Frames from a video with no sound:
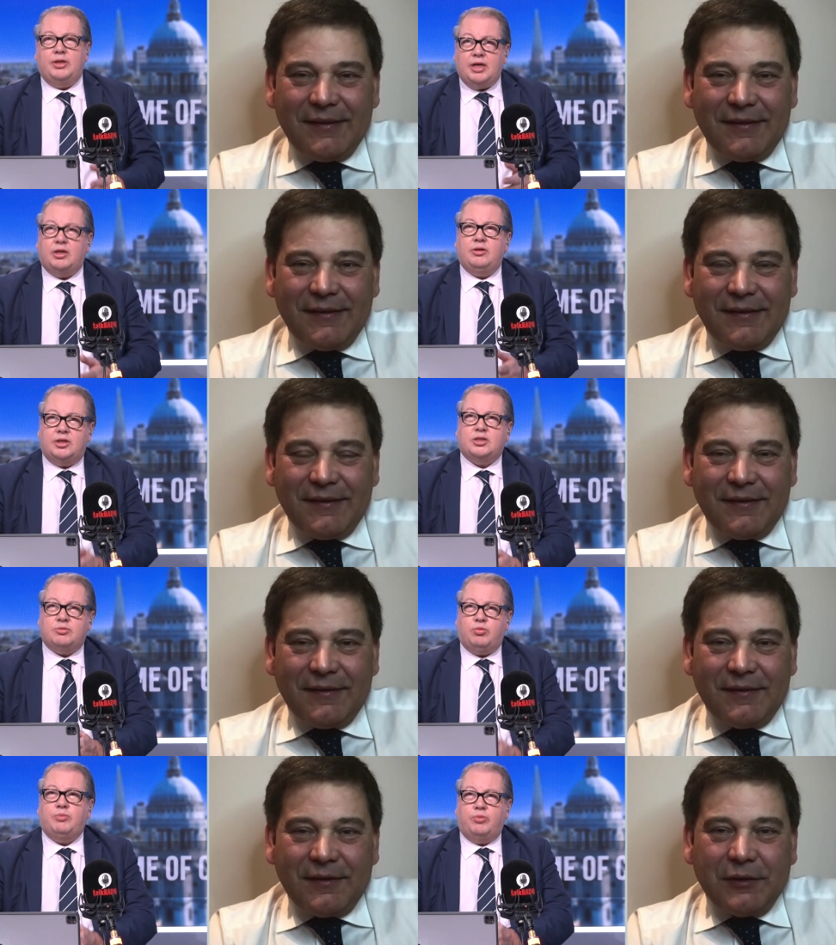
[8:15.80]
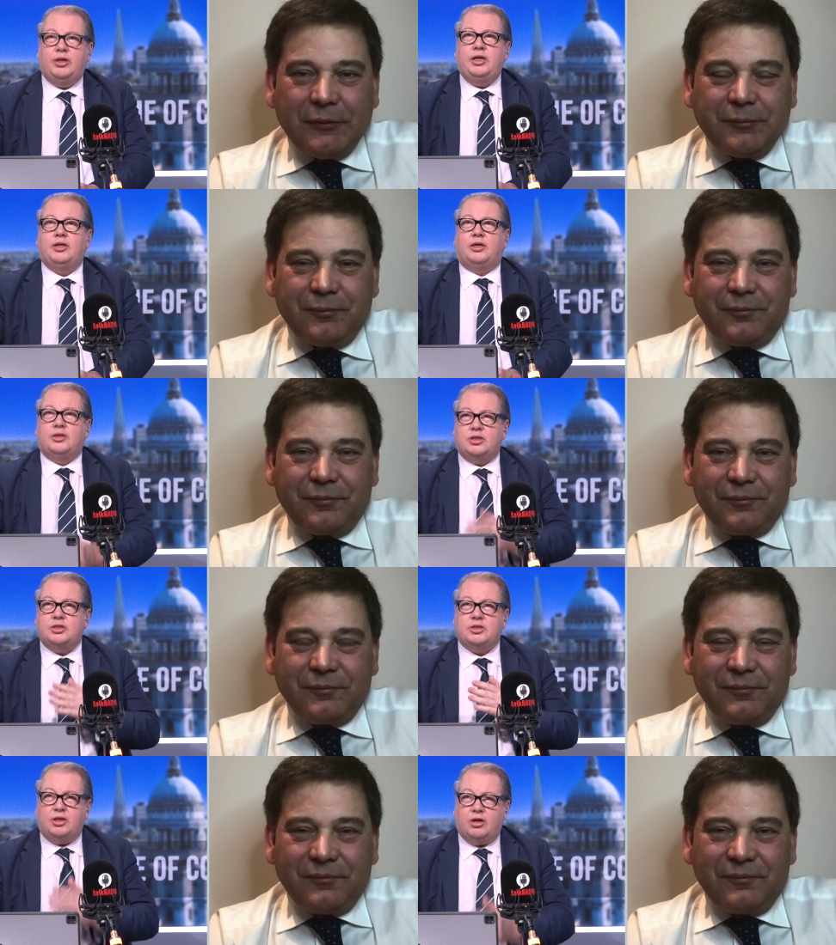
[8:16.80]
Speaker 1: He, this is when we need it. This
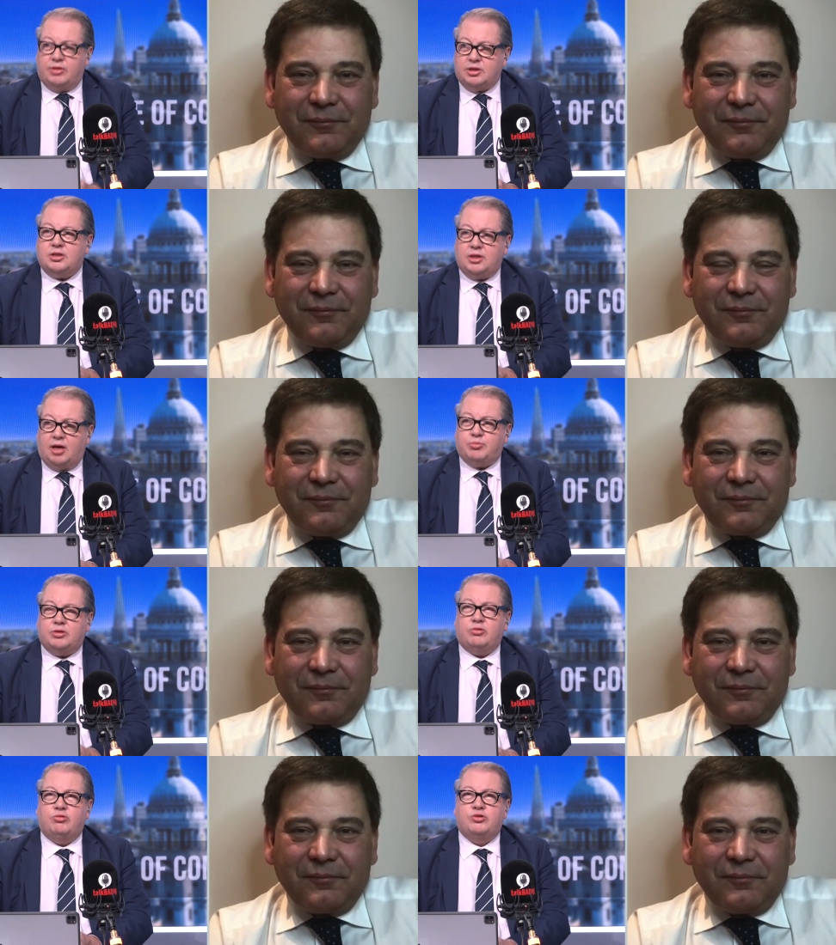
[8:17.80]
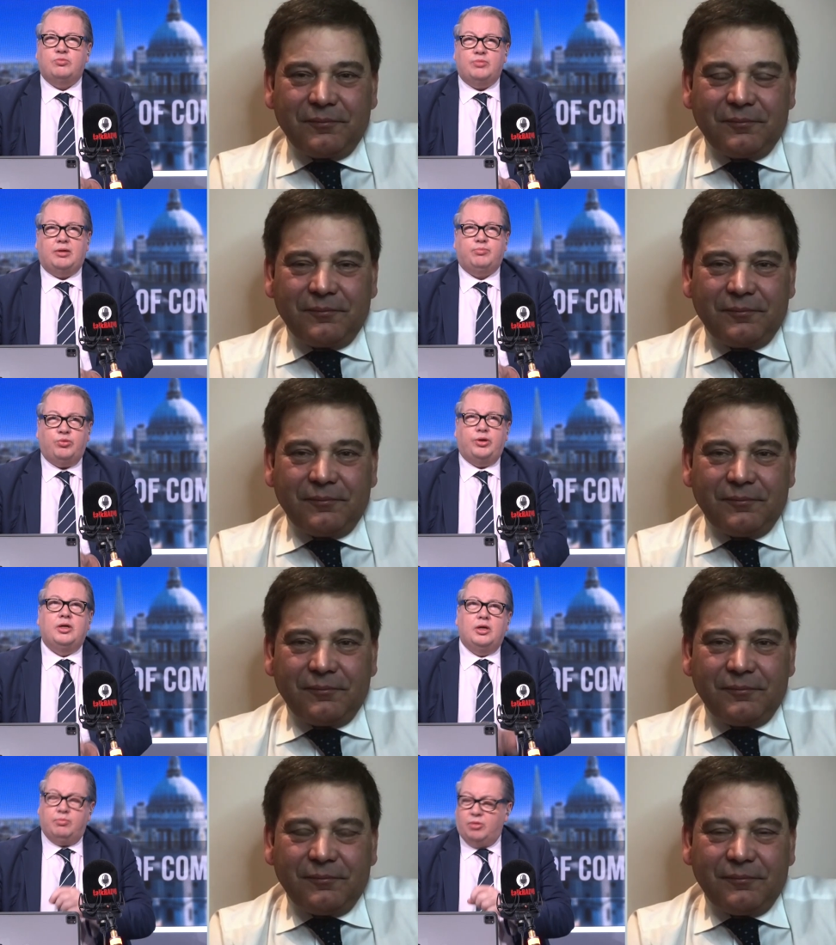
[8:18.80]
is, you know, this is the absolute crucial point.
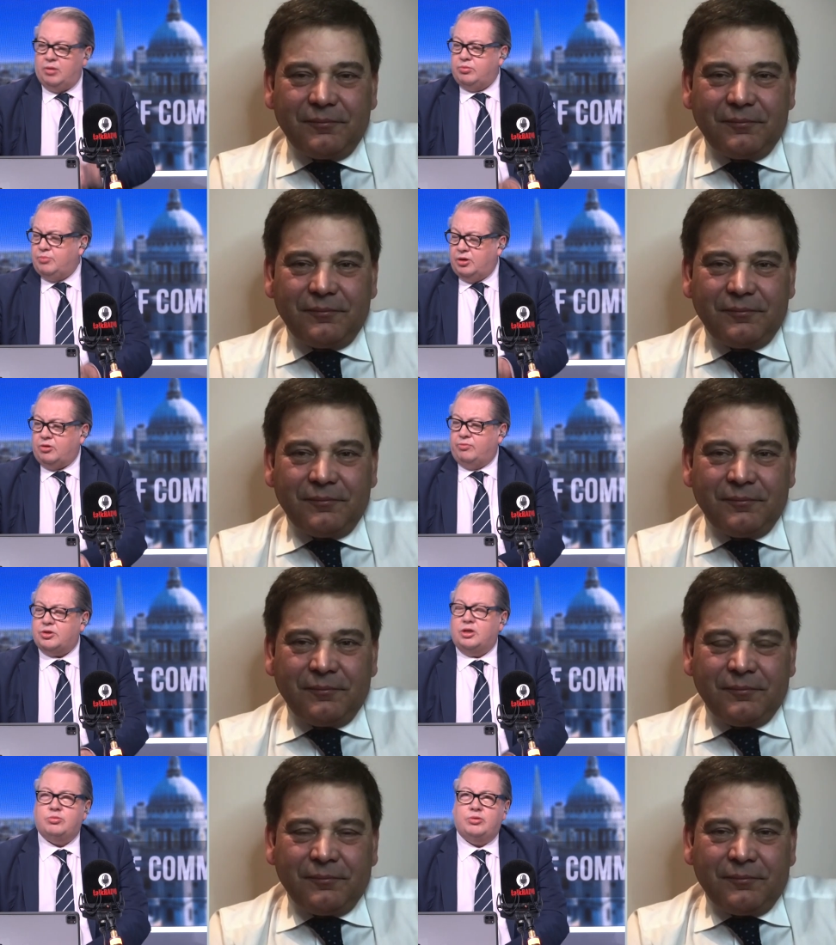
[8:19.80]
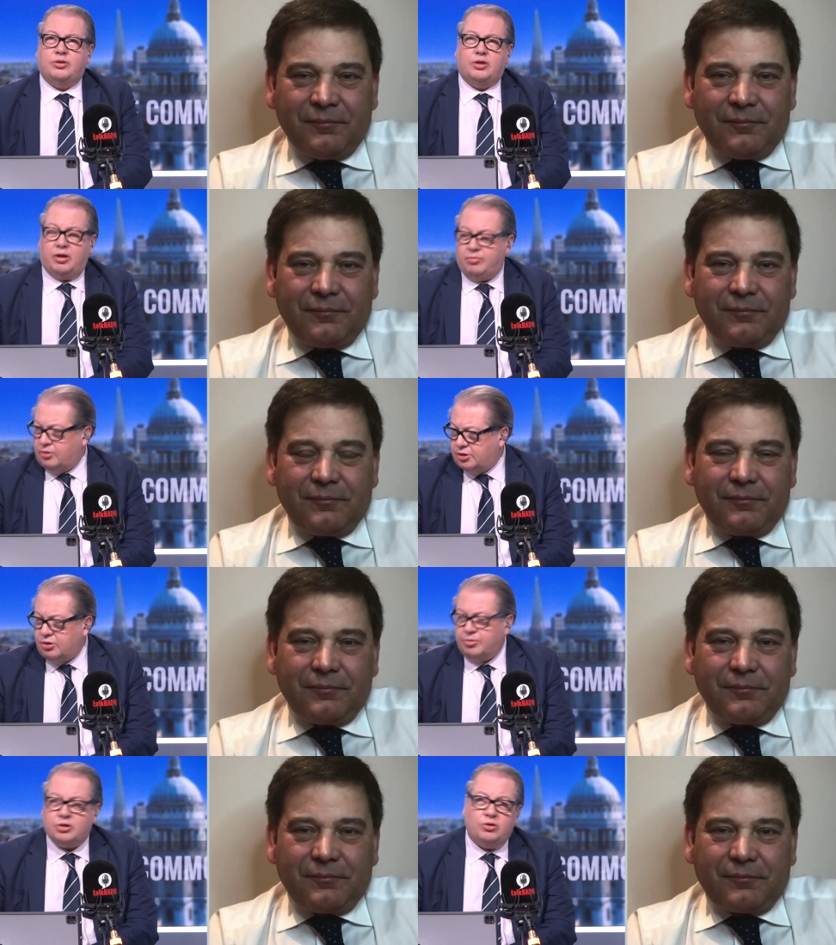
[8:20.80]
My my conversation with um, with
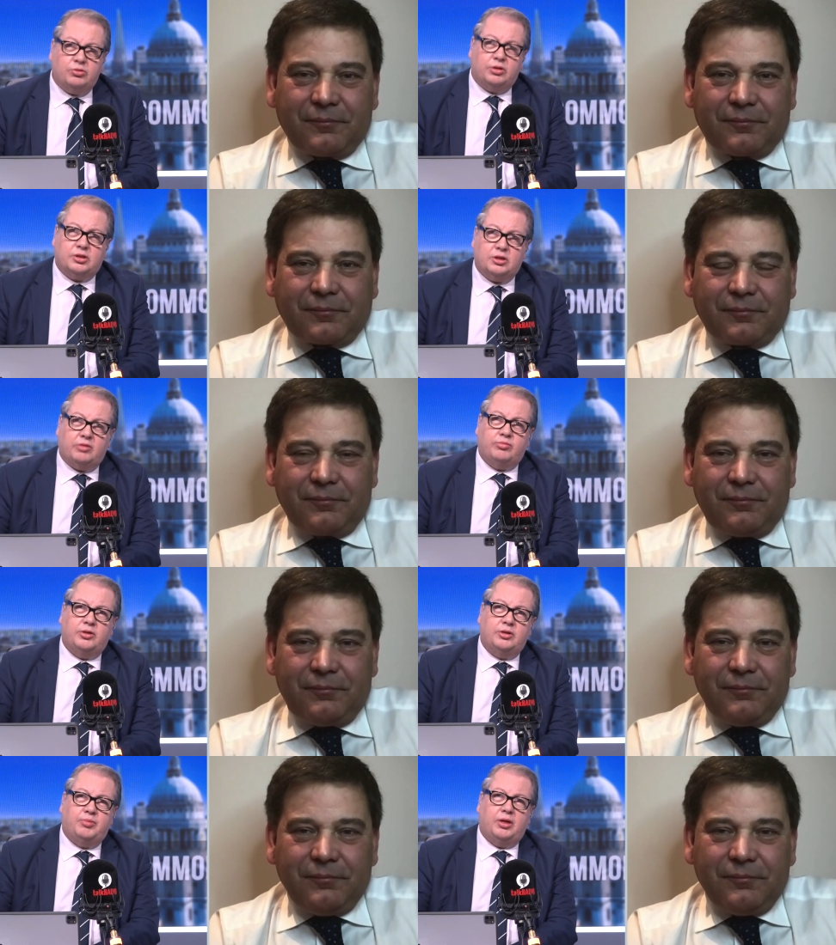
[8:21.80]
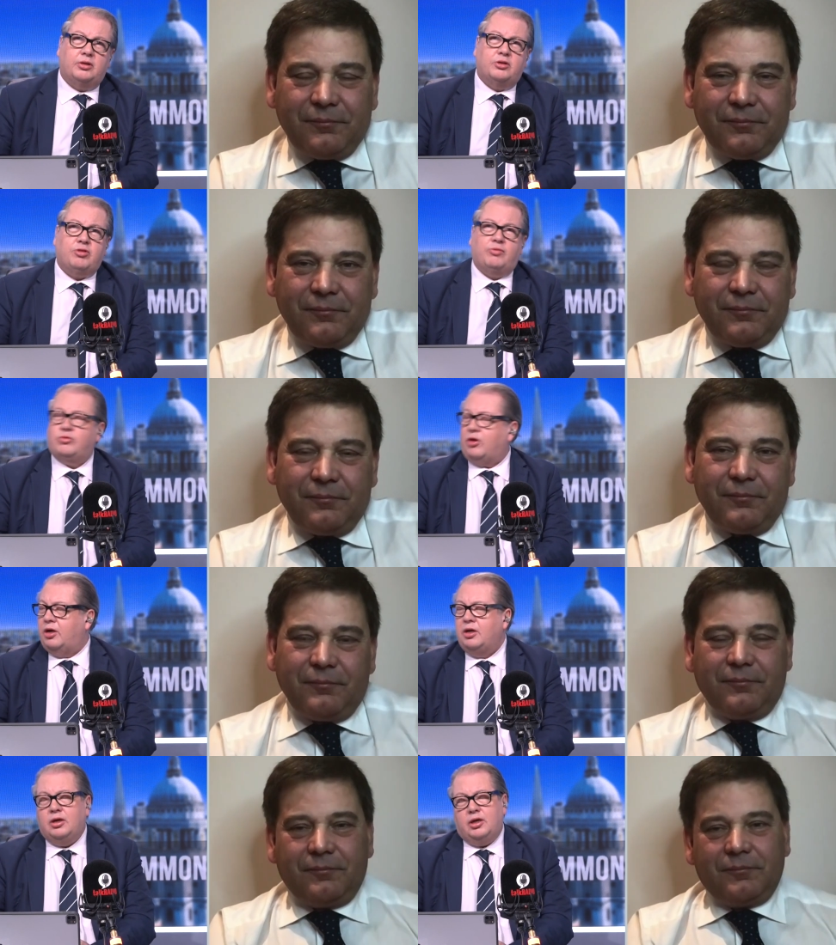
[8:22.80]
Simon Cooley yesterday from the Independent, the travel guy,
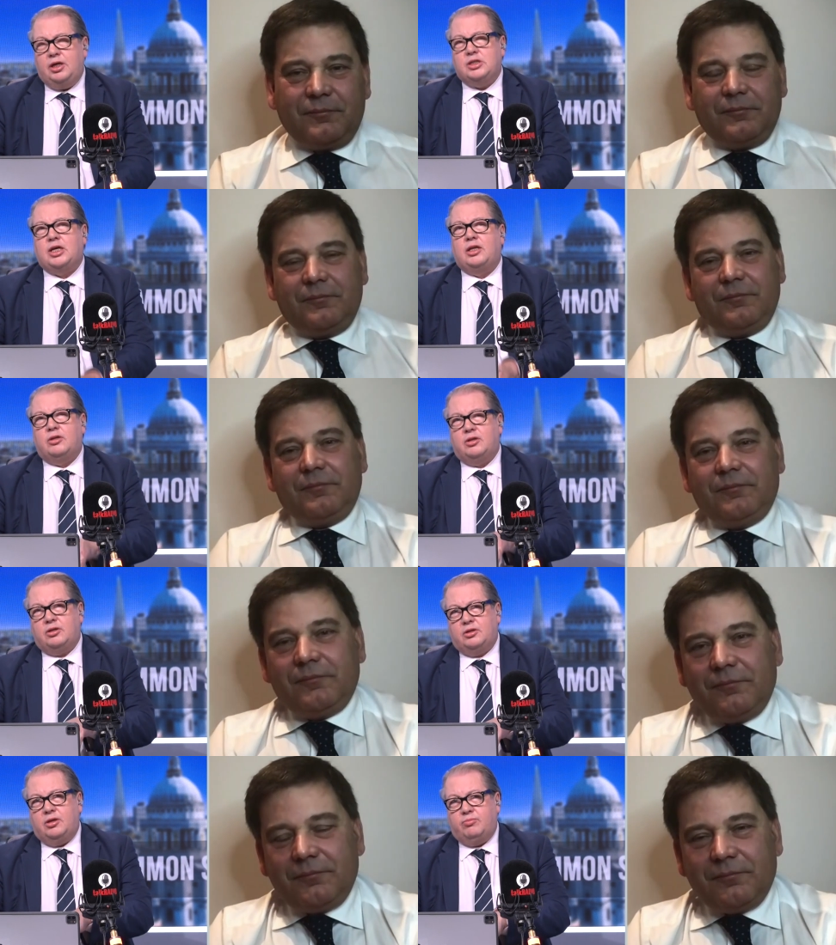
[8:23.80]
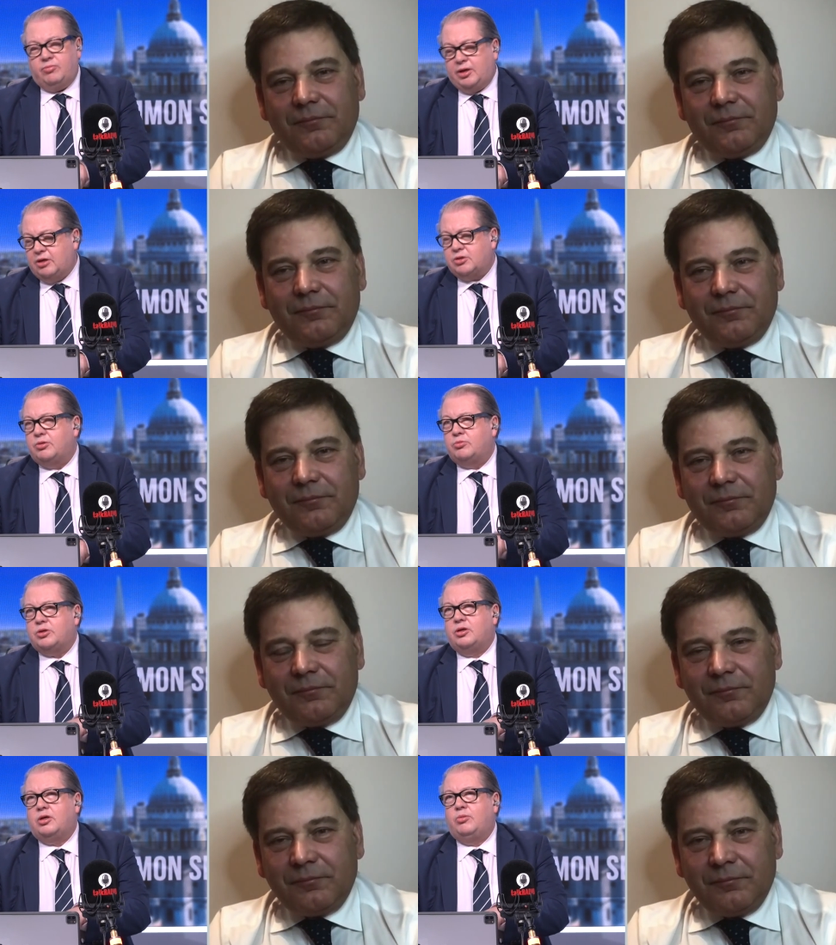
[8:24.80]
he said that the, the announcement that was
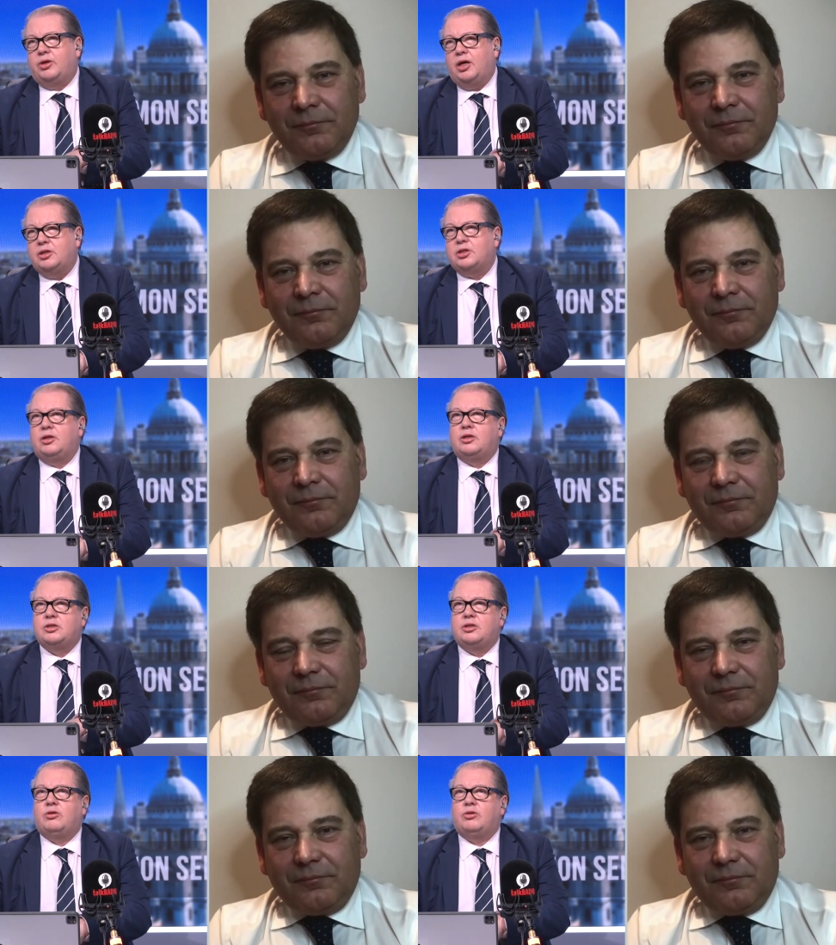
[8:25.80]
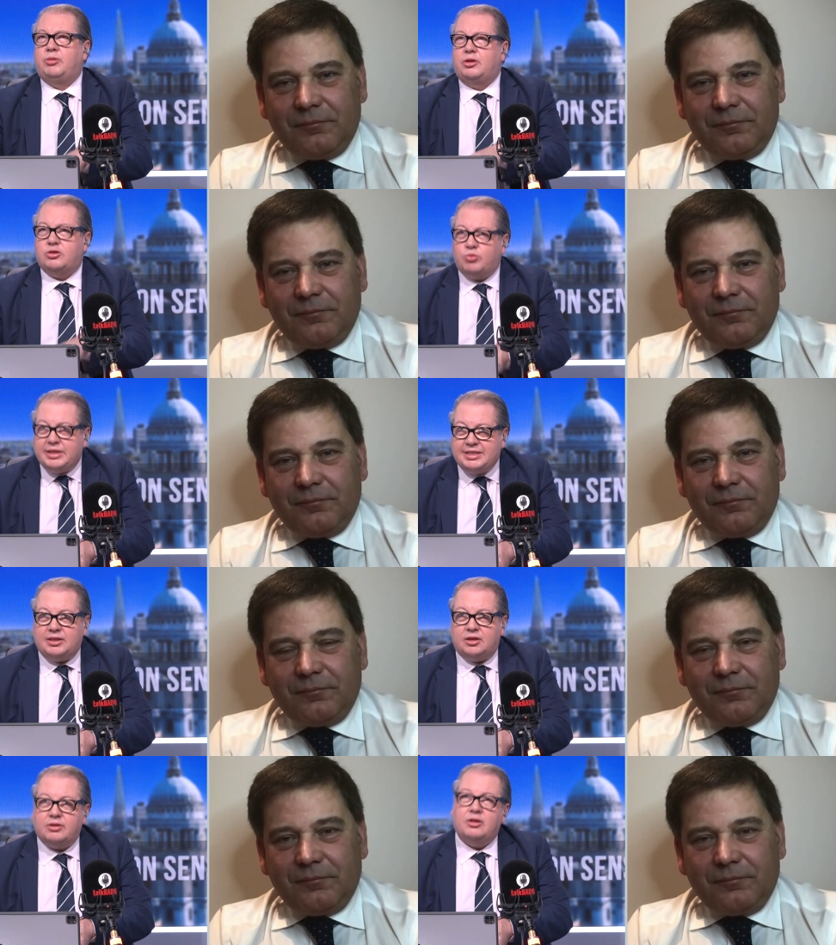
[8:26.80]
going to come on the eighteenth is now going to be the
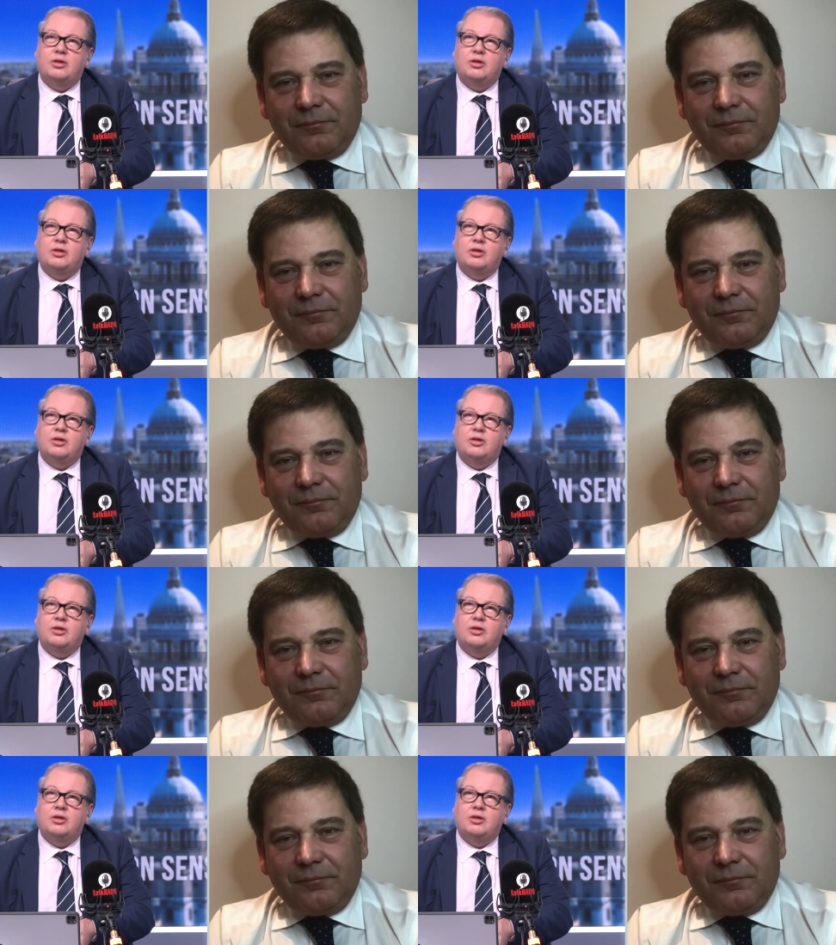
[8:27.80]
twentieth,